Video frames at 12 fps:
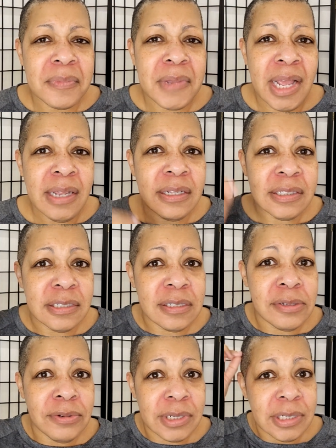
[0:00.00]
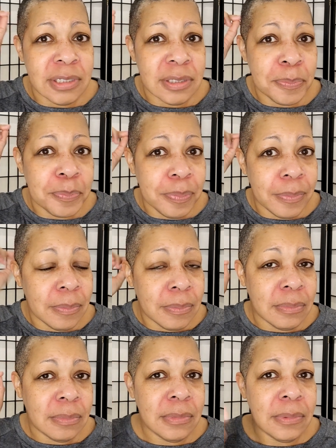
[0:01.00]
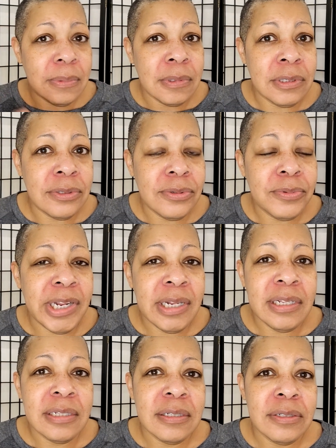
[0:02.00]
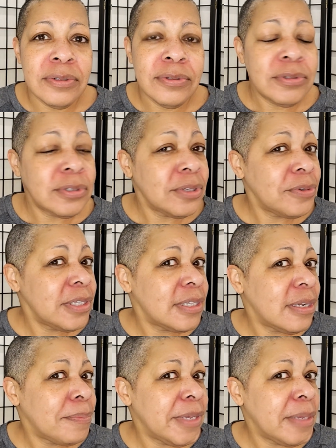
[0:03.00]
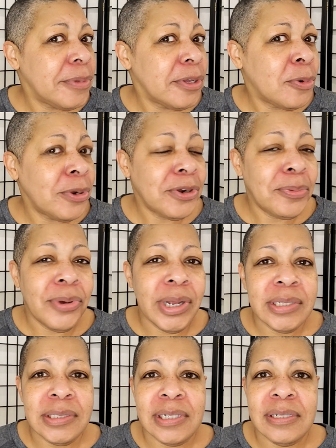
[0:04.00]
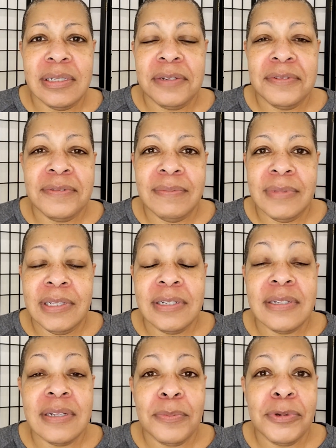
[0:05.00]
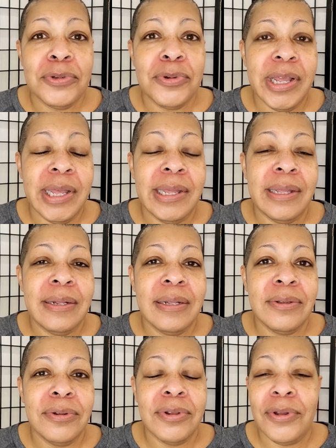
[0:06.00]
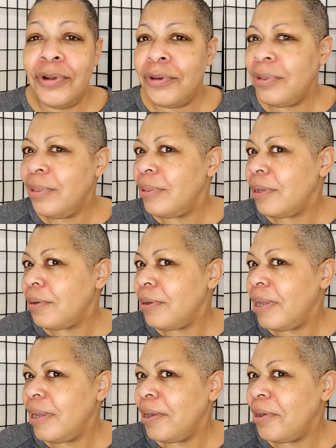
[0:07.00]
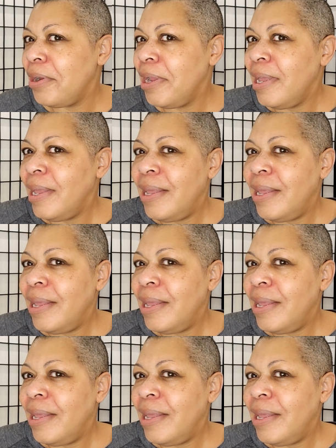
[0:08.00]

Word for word: I can just look and just do what I need to do. So he said it may be a quicker process than if, than someone who had, you know, longer, thicker hair.